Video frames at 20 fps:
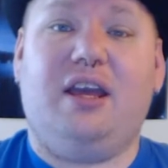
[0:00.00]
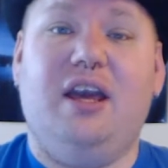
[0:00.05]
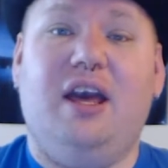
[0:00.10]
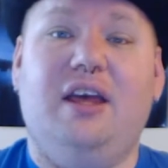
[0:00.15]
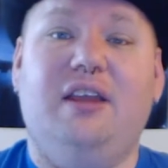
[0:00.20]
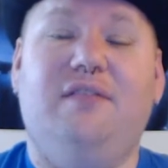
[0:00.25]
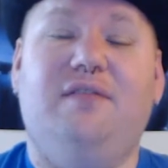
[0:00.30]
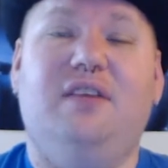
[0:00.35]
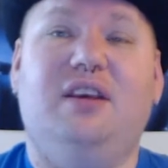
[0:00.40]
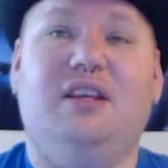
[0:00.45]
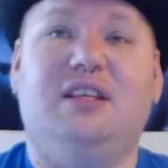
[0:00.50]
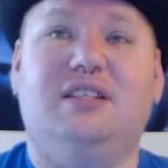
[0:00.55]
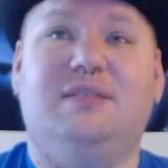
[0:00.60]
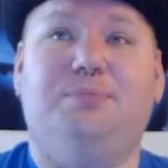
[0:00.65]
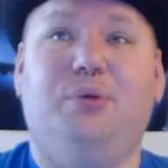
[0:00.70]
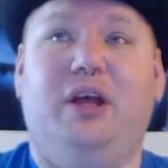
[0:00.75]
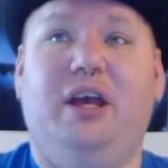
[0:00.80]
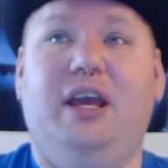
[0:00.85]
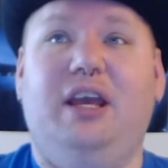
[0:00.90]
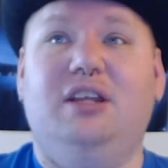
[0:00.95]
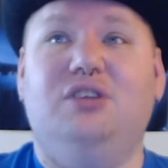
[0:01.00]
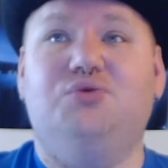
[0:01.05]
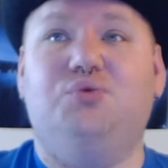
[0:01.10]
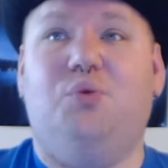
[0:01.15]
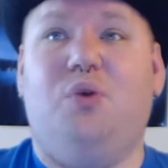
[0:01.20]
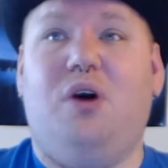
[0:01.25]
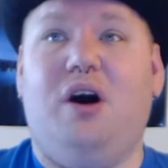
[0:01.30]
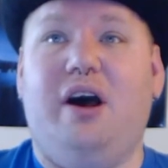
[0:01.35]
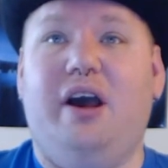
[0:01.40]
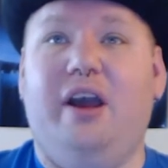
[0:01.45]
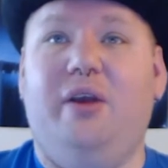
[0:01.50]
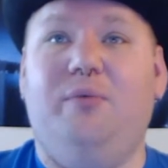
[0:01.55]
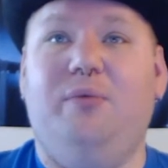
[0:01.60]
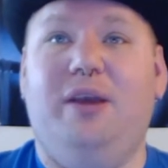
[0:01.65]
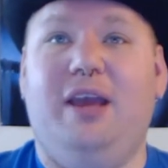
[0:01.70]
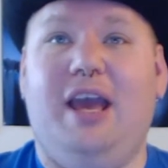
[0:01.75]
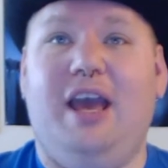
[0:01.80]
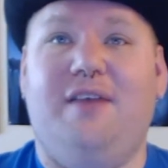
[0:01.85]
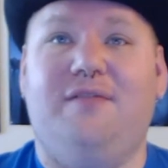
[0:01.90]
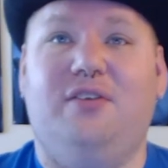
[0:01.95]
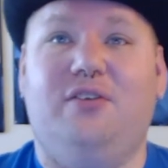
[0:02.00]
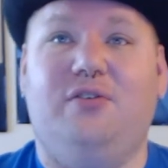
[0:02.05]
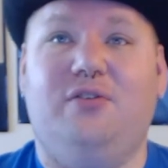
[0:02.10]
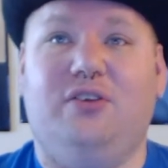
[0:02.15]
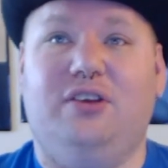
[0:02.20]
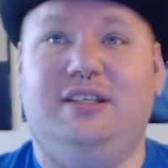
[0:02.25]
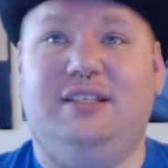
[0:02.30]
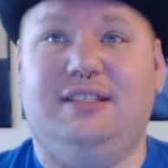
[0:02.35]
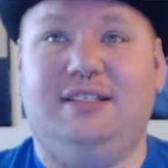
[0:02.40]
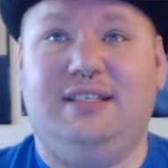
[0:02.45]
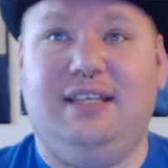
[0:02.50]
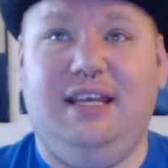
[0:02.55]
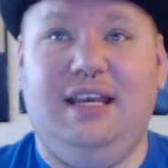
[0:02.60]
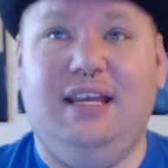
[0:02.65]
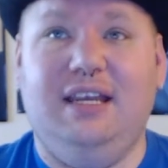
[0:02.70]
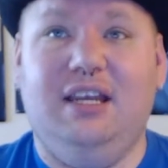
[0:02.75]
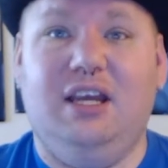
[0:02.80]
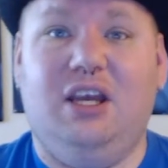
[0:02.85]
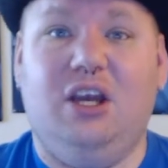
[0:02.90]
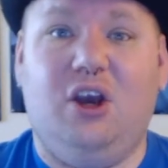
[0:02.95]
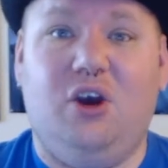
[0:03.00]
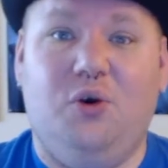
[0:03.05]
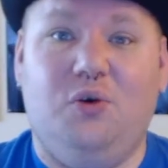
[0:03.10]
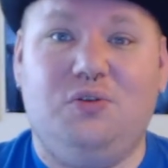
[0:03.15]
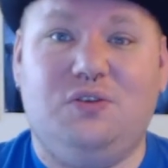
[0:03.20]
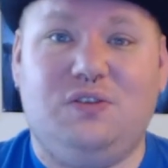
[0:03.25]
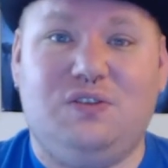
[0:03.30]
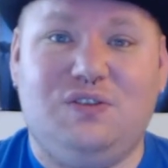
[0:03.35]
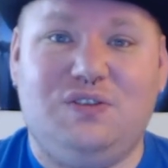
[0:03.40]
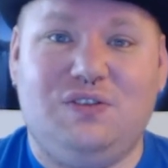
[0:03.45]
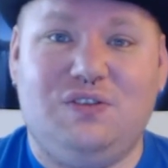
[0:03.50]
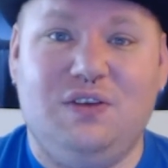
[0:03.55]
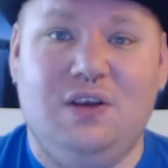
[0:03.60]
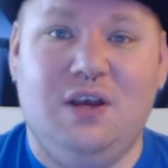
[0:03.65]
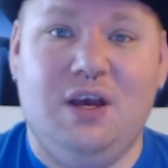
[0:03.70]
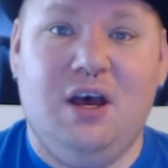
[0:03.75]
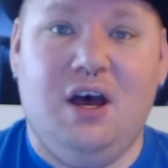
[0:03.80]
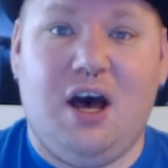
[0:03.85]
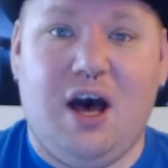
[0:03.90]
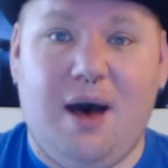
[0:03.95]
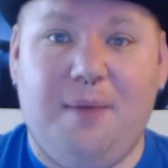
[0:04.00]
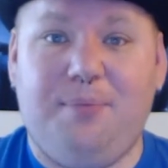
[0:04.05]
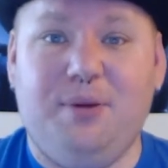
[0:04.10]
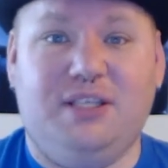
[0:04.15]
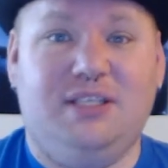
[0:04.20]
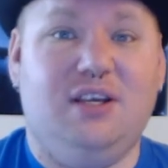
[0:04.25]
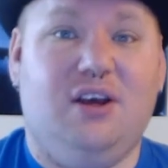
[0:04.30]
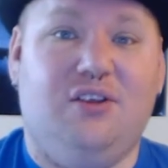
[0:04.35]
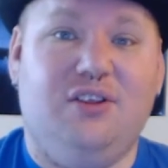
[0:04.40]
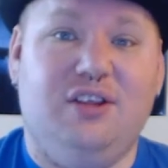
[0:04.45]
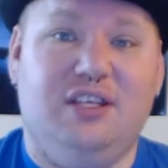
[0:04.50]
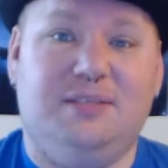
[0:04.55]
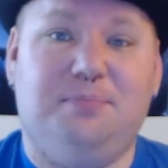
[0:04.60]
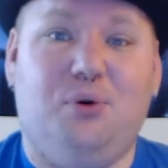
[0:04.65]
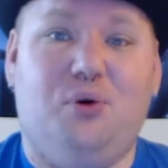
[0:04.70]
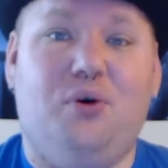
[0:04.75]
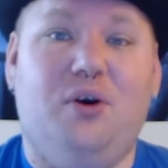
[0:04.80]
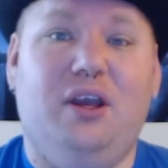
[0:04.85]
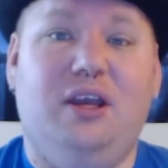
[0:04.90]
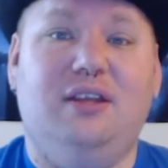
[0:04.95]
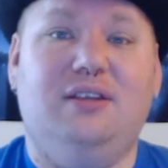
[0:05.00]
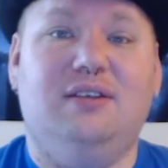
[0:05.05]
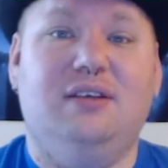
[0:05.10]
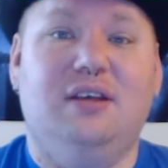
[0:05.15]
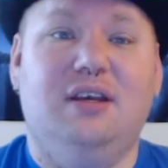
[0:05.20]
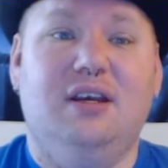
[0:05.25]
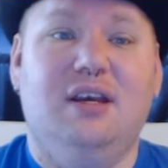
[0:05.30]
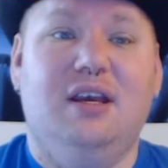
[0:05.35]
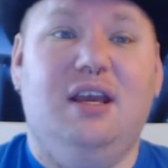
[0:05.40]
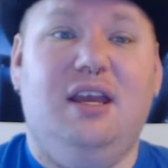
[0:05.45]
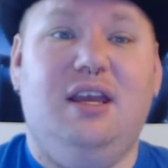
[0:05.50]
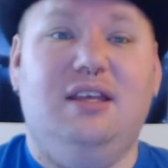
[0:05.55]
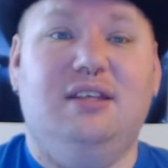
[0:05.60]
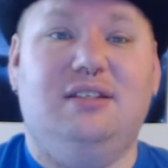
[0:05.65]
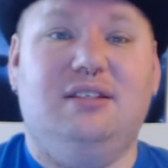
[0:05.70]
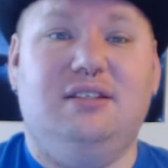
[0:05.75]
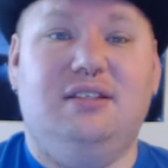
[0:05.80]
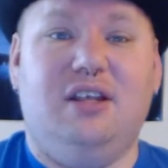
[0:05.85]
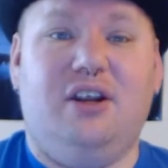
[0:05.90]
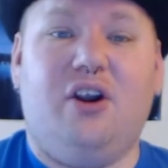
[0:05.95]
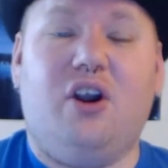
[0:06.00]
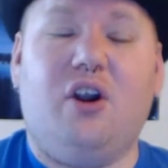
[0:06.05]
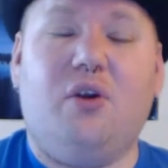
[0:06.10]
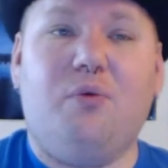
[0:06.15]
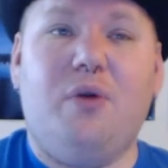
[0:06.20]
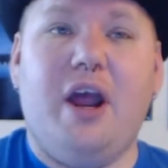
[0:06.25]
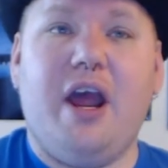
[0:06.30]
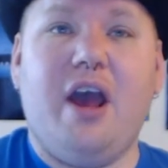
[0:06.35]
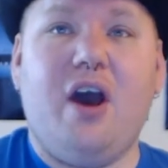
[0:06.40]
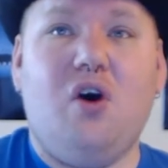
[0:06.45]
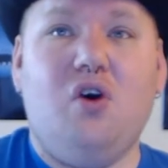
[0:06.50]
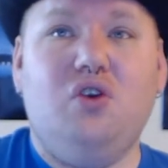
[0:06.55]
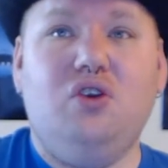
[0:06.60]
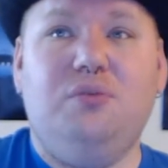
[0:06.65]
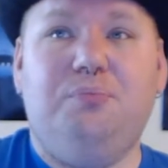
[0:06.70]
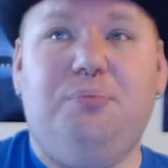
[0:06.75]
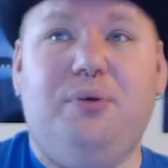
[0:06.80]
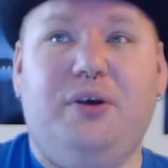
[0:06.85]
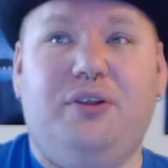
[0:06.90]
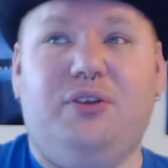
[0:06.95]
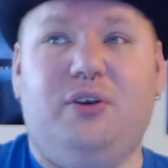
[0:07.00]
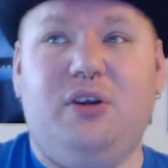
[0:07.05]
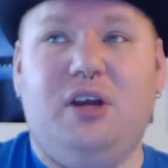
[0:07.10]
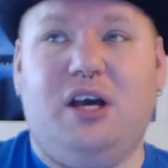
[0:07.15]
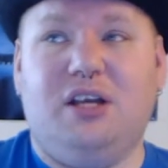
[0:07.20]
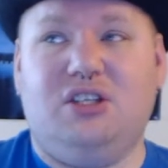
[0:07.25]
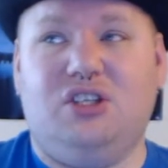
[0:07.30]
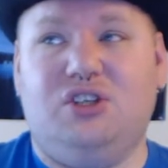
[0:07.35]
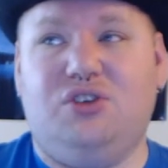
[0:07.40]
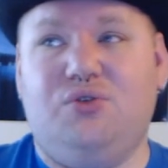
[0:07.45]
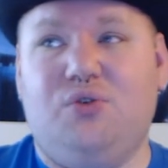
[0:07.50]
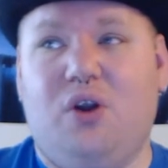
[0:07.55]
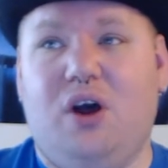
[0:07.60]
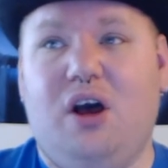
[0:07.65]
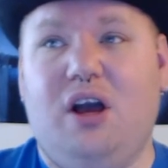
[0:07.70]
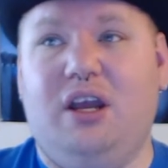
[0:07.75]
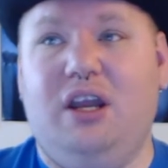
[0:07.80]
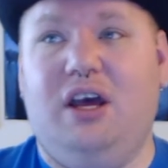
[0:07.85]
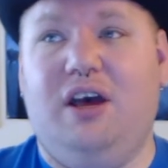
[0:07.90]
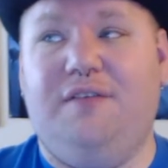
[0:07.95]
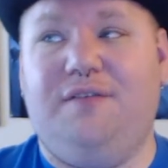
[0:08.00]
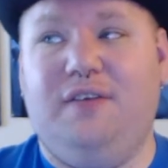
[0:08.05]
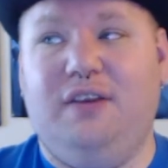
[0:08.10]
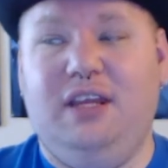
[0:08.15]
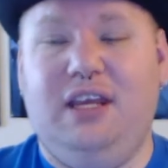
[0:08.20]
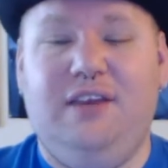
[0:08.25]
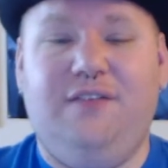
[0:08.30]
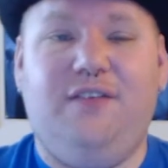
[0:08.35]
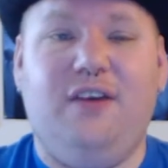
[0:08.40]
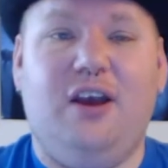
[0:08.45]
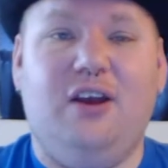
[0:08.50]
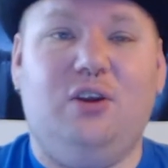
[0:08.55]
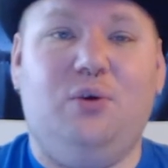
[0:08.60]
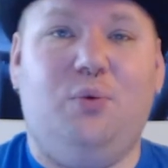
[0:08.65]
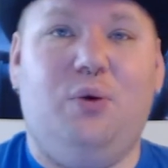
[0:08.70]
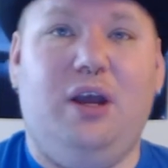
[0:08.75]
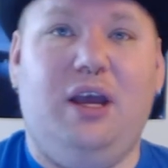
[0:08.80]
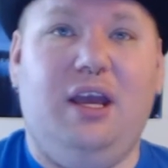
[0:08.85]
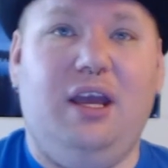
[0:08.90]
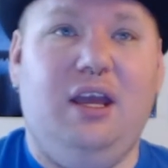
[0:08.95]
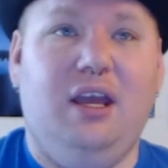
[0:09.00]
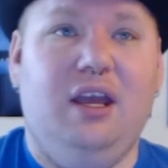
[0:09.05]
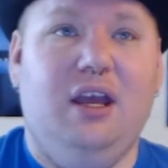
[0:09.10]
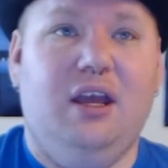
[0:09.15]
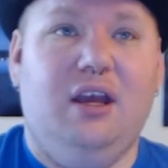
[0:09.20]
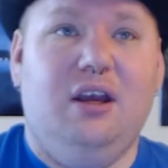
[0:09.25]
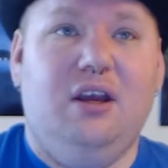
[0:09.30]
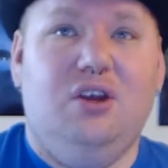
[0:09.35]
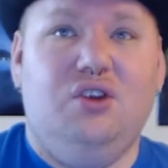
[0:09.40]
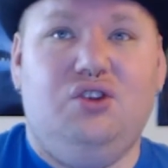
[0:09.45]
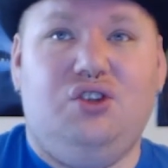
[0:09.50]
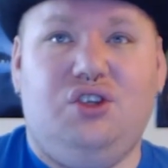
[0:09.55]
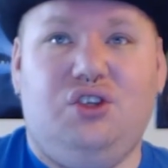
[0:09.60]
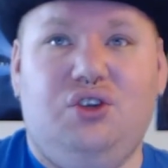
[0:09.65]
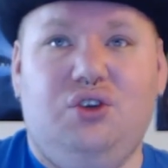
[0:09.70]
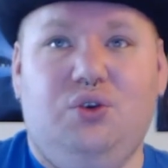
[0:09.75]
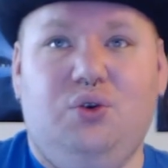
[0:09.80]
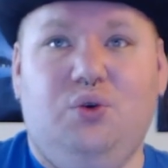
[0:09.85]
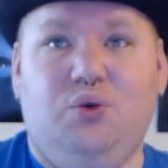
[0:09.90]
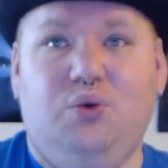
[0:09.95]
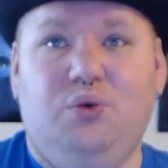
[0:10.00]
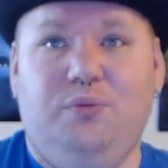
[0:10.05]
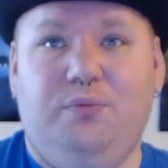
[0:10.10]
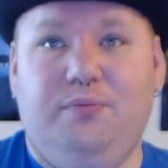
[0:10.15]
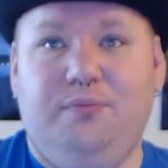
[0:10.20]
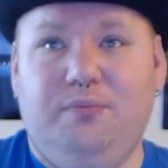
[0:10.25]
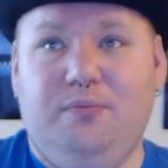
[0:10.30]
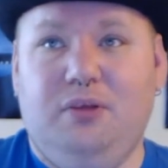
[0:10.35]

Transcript: that kind of explains why we haven't really seen ghosts up until this point, is they're around, but they're not strong enough, and he found a way to,